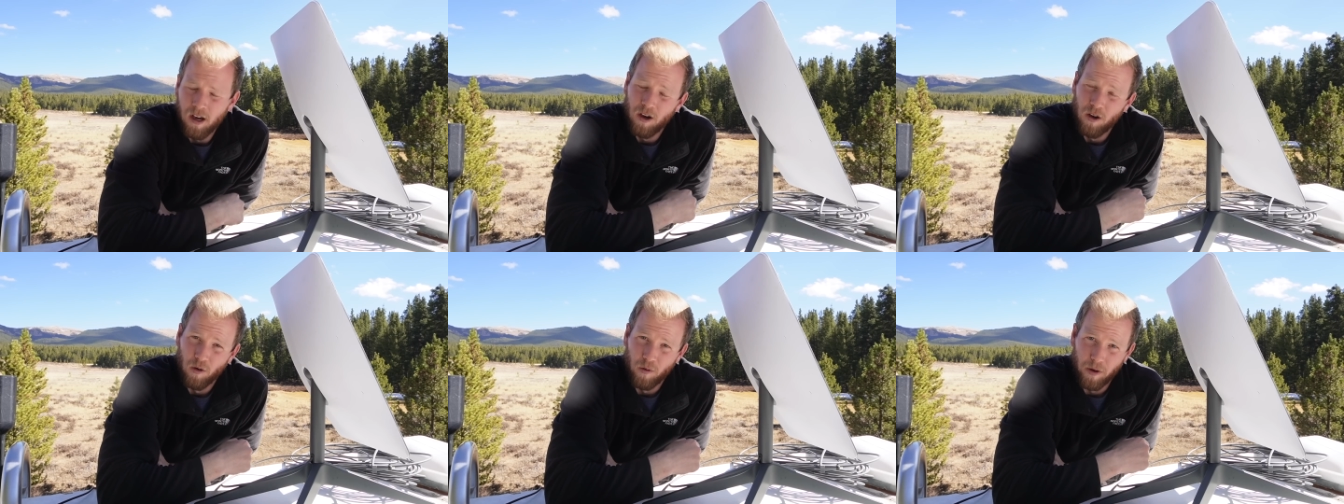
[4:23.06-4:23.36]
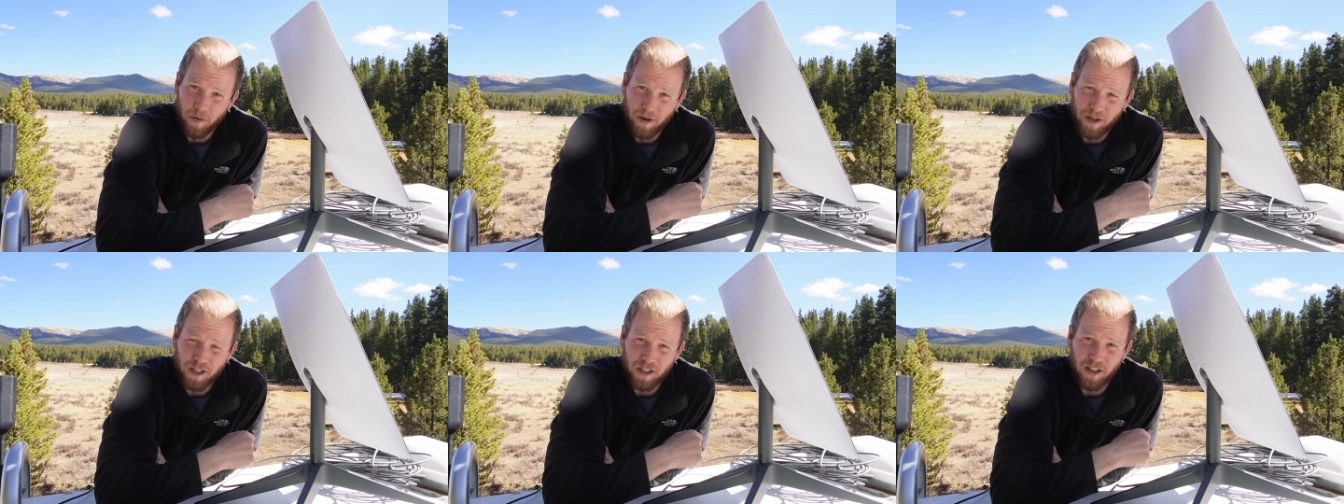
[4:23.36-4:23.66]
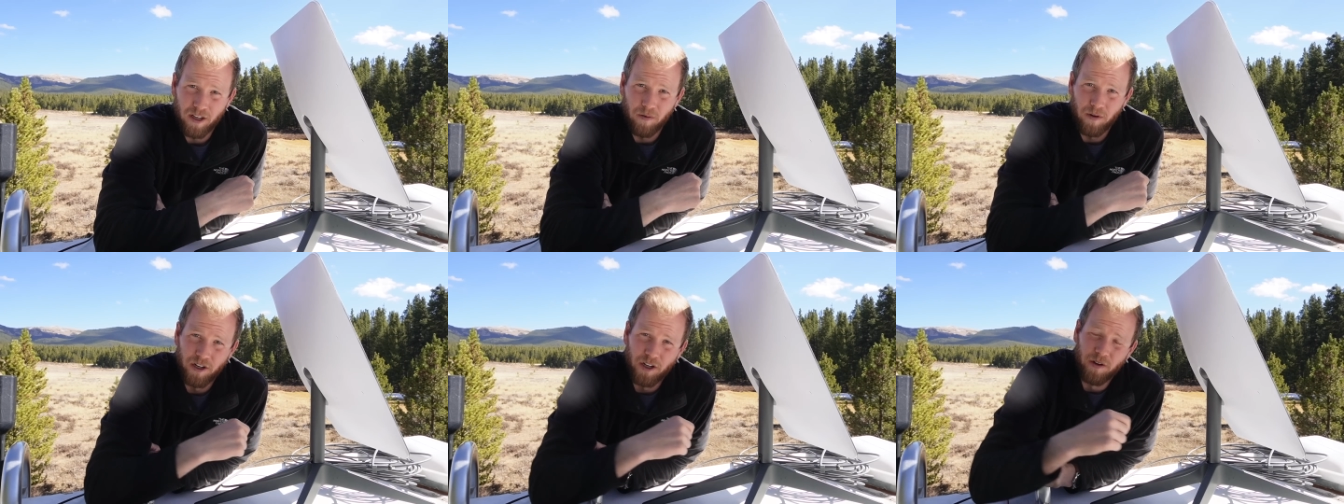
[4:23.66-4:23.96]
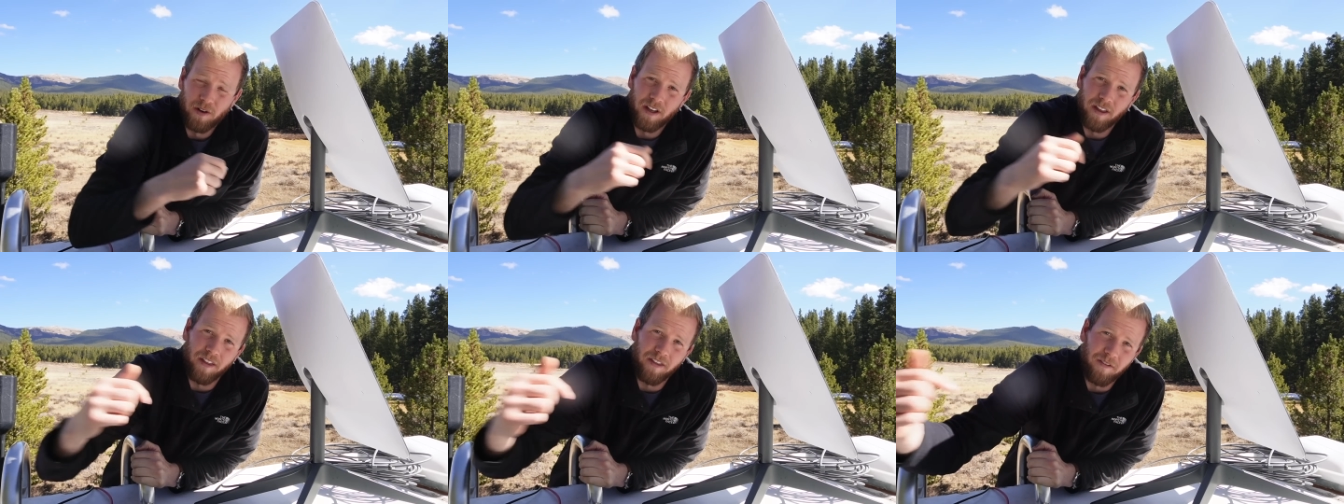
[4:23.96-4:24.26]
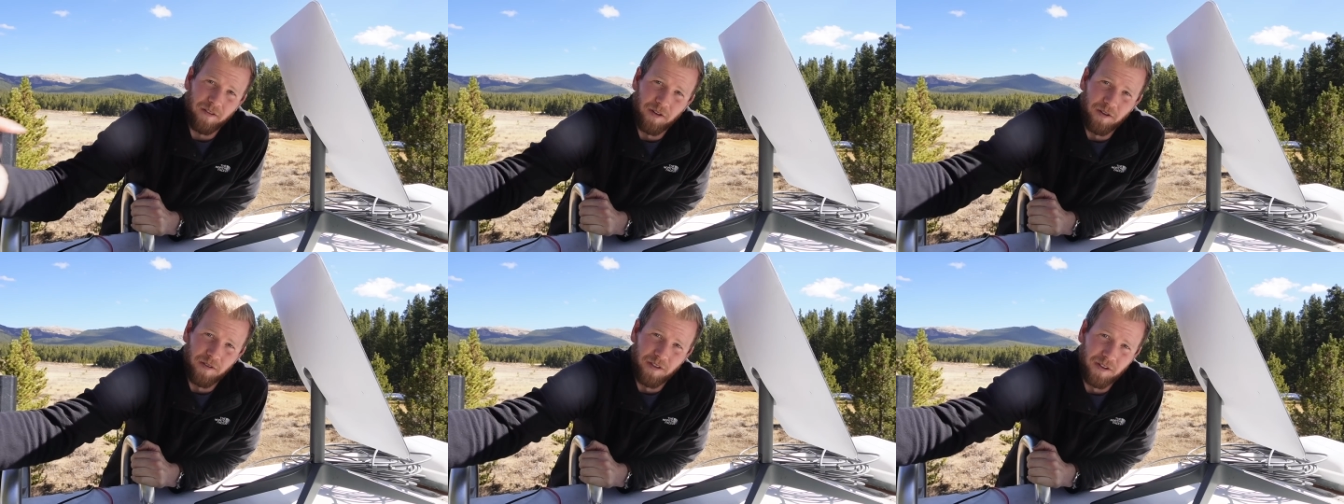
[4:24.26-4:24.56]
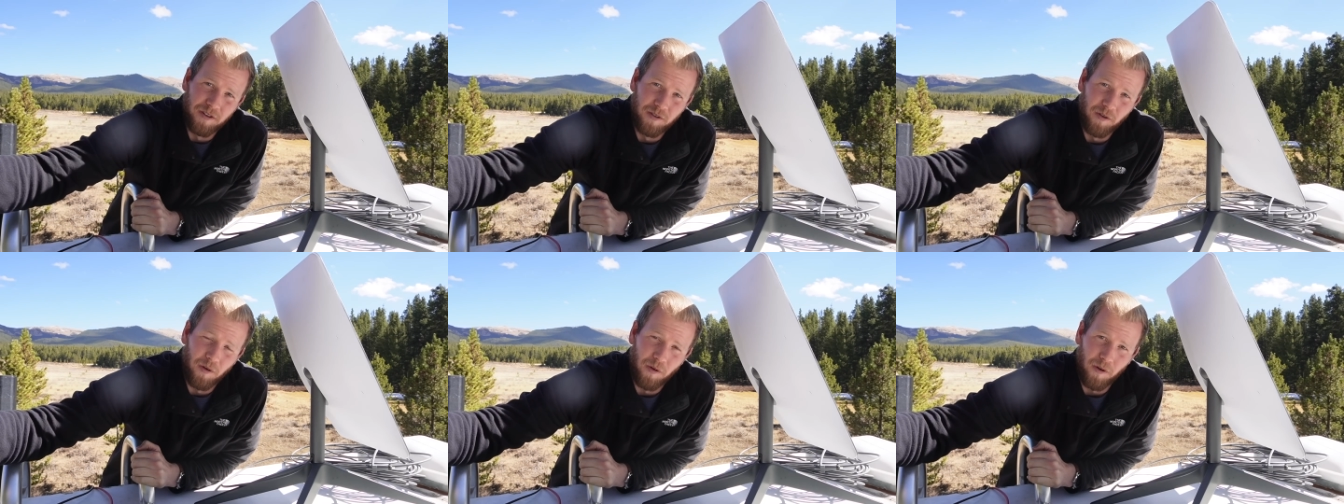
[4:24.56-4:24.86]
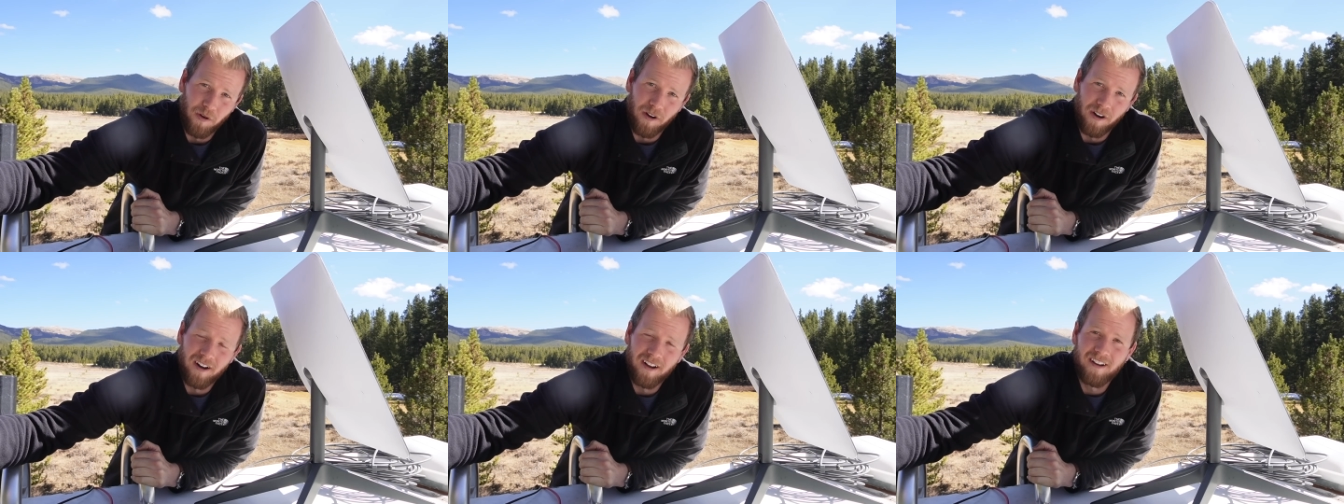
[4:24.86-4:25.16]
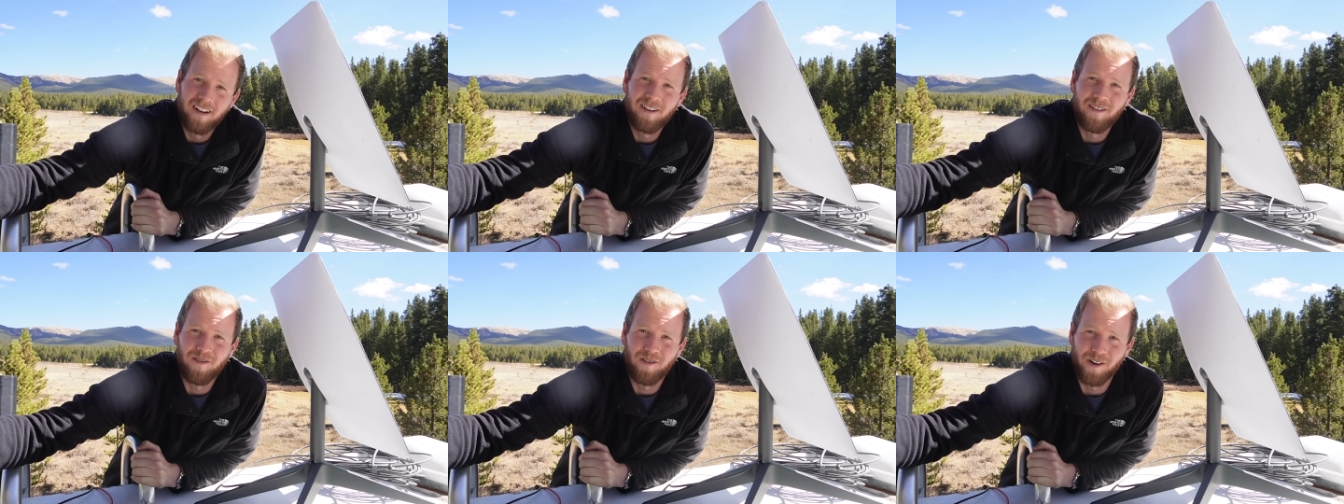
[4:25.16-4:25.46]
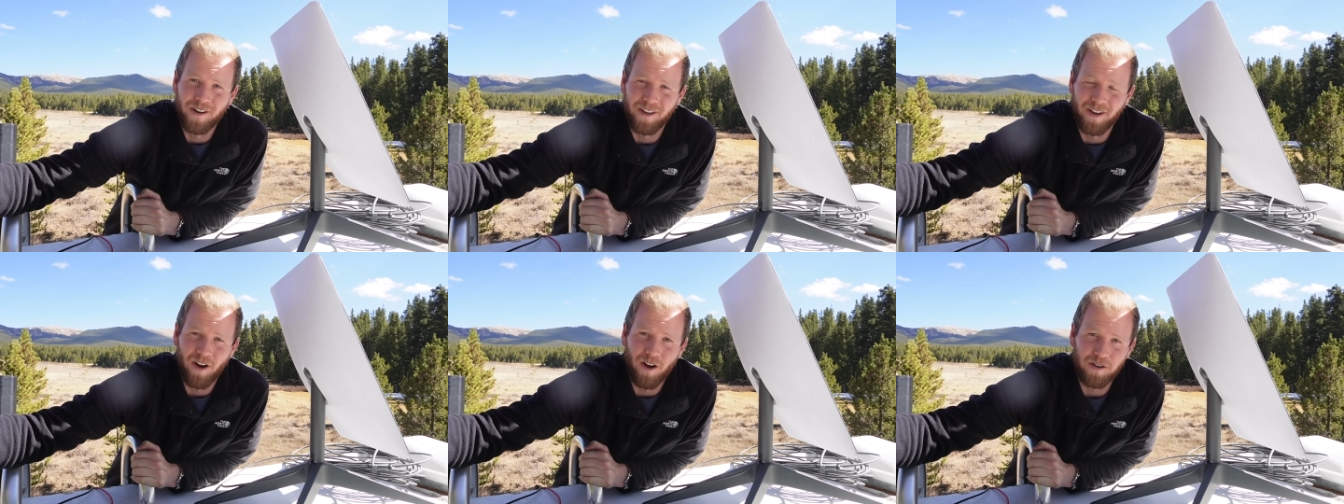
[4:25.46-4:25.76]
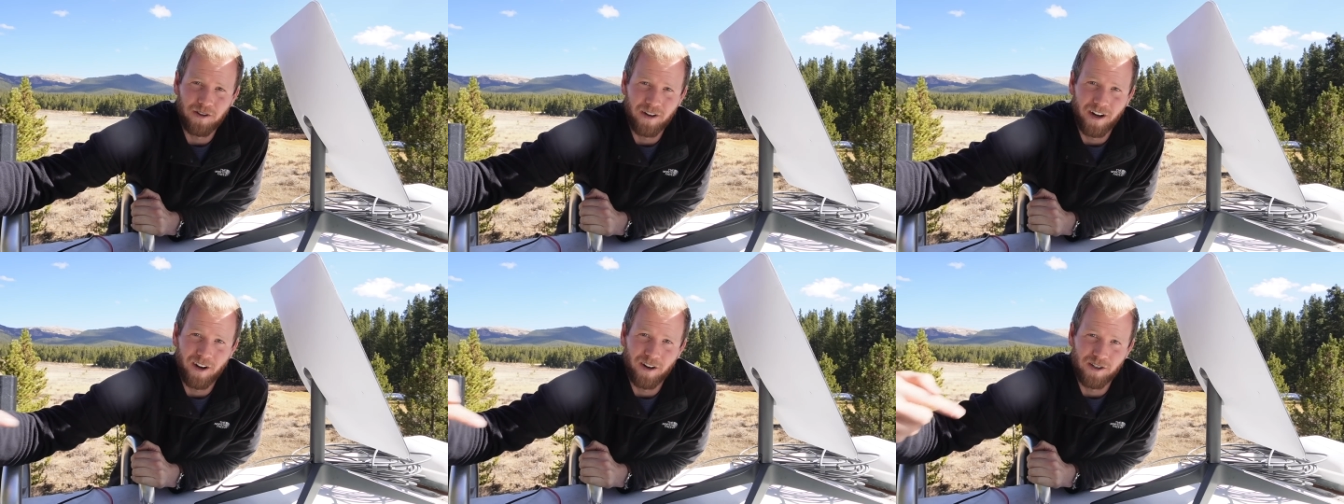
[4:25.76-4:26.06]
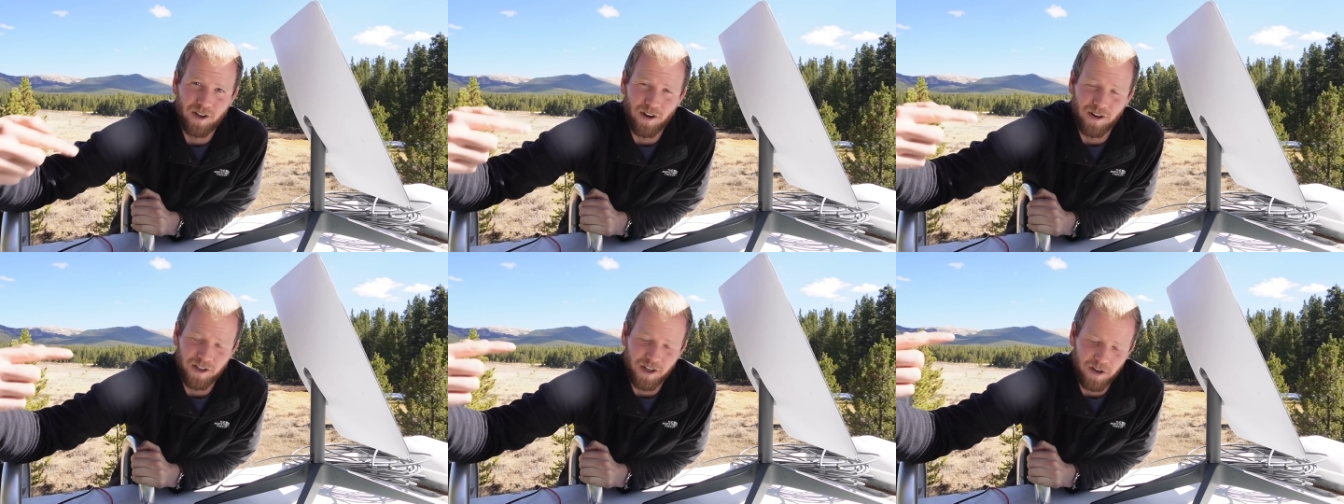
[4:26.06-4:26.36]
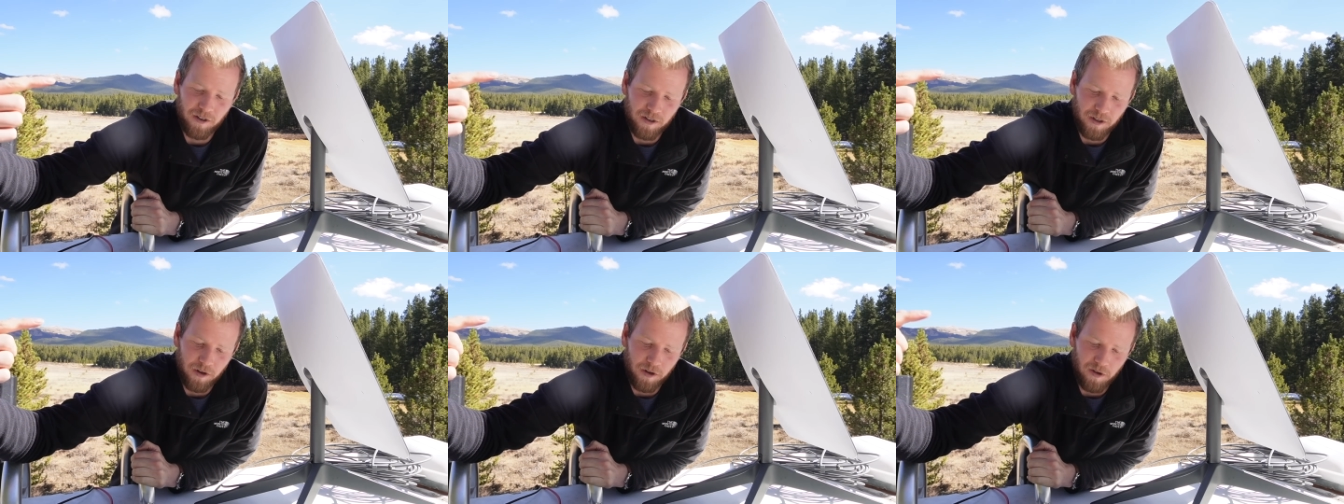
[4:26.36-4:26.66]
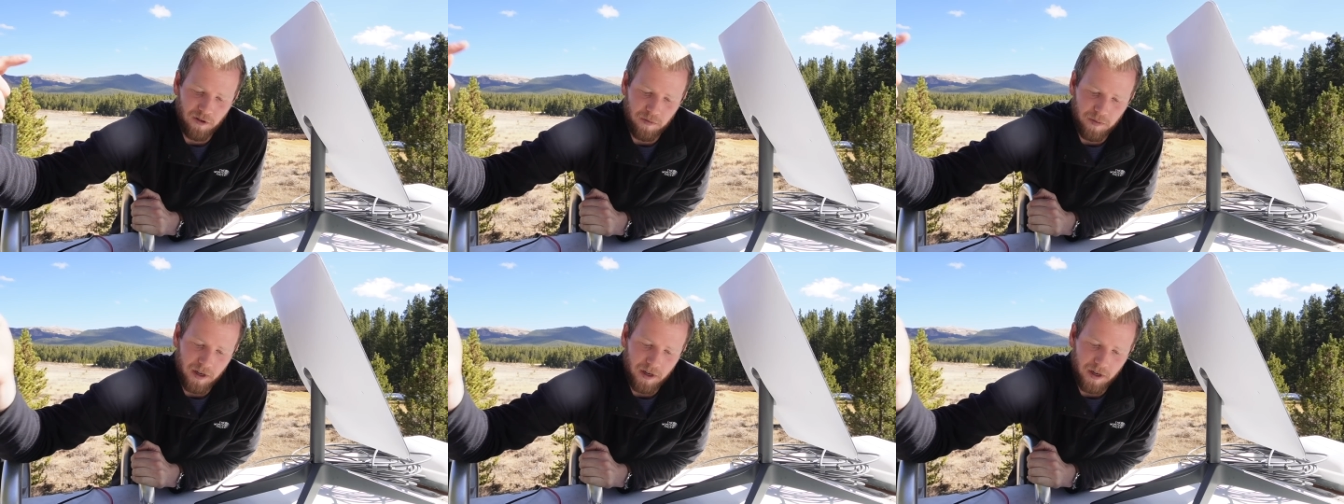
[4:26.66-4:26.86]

We originally were doing it through the door where the alternator charger goes through,